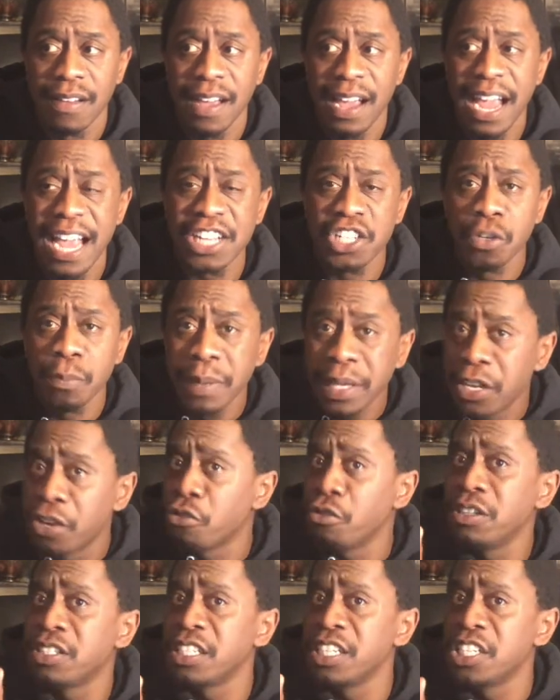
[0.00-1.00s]
And to be
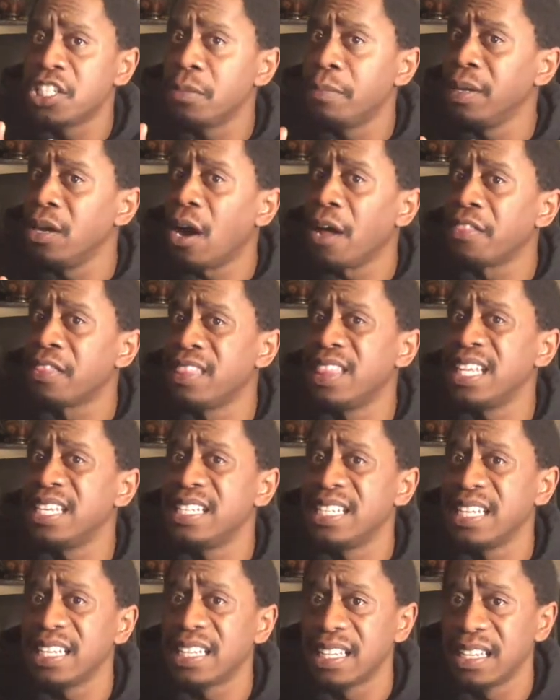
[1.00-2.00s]
Christian is to be
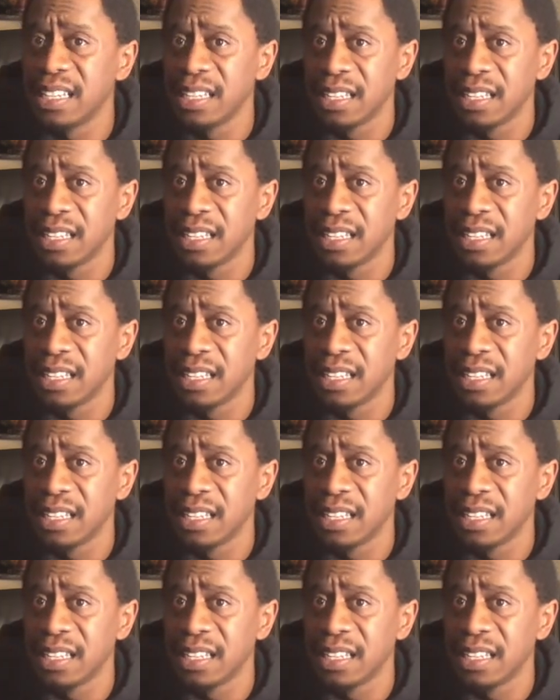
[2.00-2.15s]
authentic.